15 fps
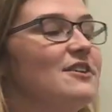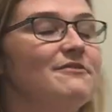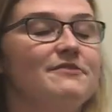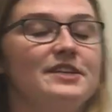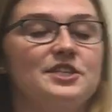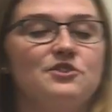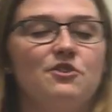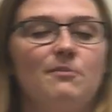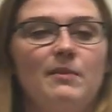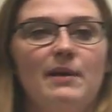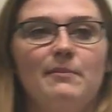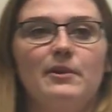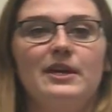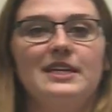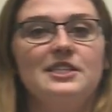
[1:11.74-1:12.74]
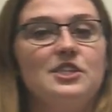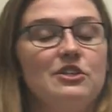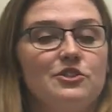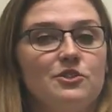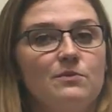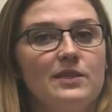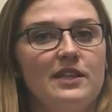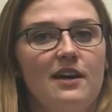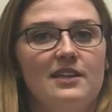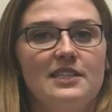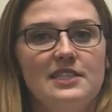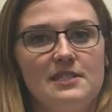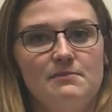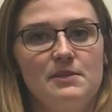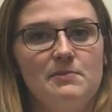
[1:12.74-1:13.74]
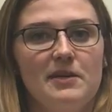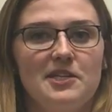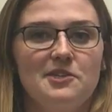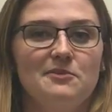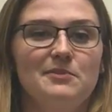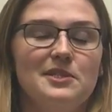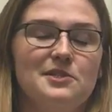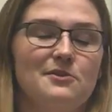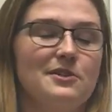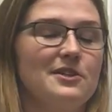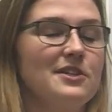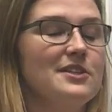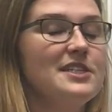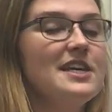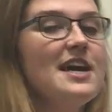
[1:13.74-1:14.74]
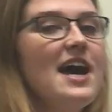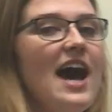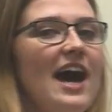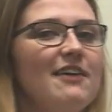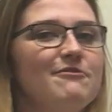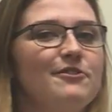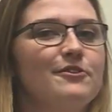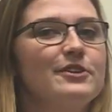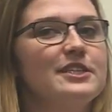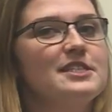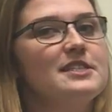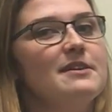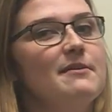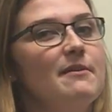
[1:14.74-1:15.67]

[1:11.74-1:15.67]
on visual memory in children with autism spectrum disorders have focused